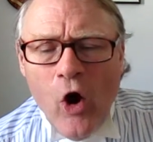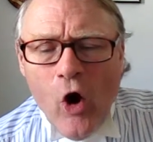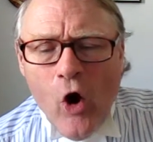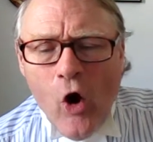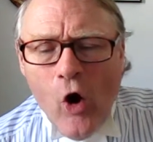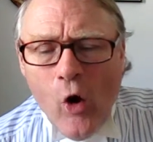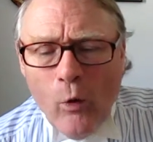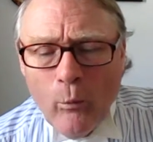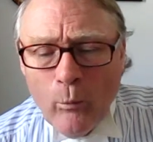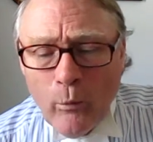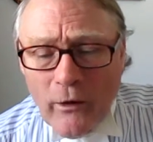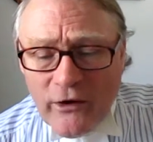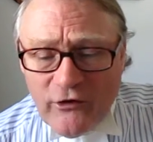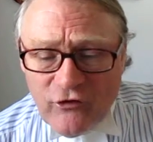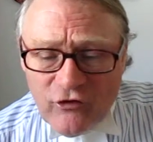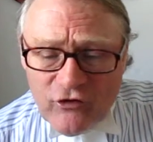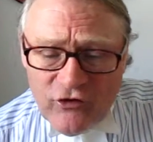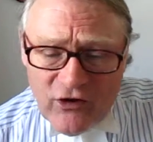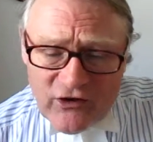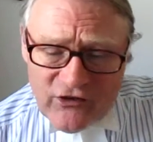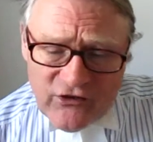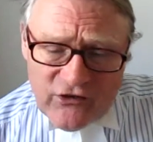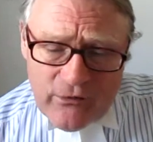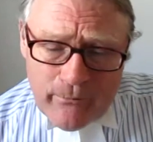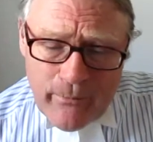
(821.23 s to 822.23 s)
on which
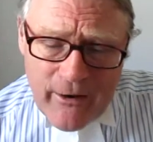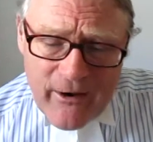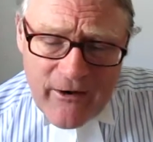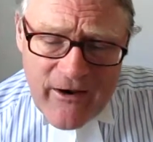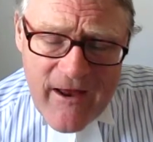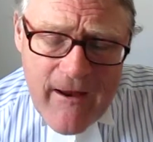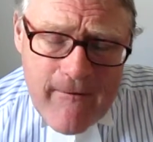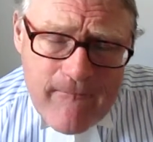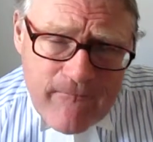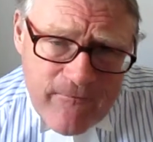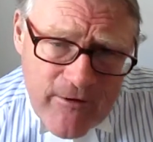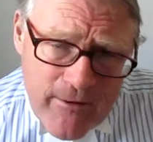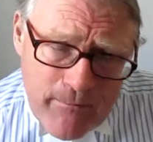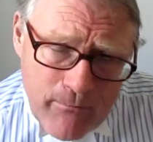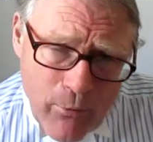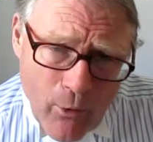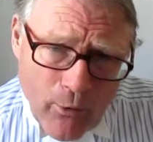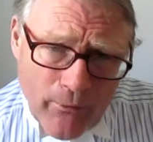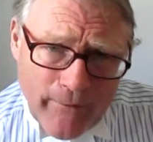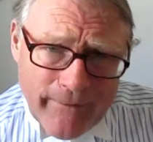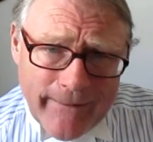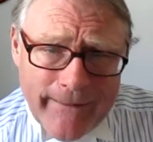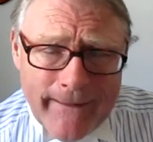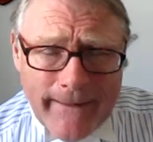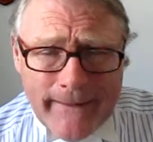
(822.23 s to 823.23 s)
just about
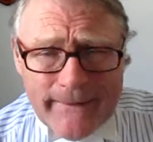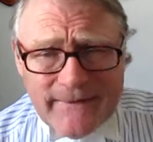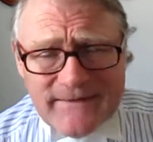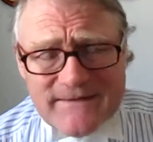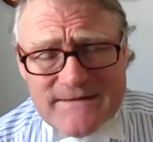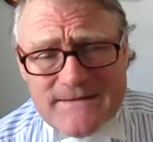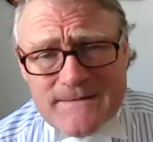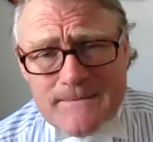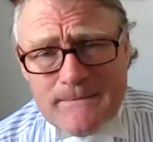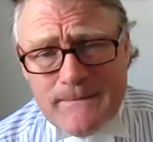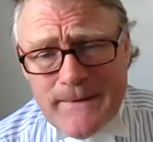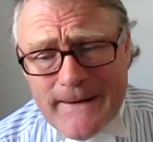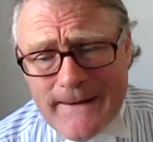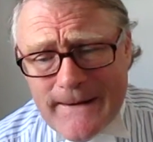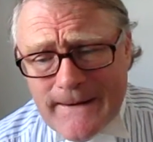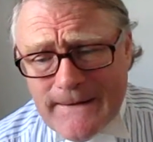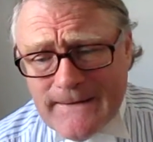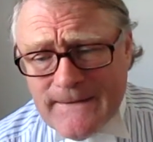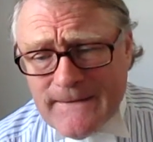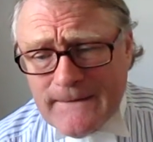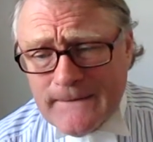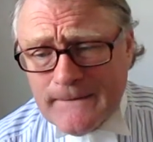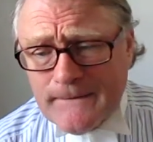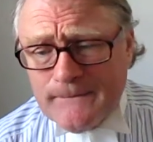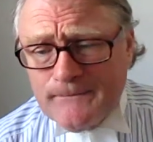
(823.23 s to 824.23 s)
everybody has an
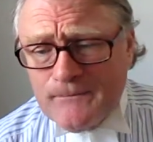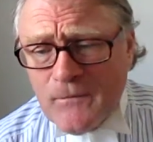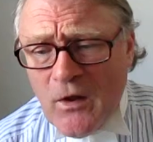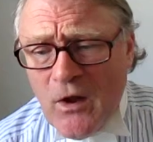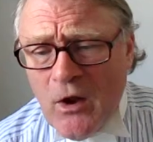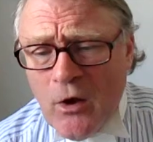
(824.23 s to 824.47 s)
opinion,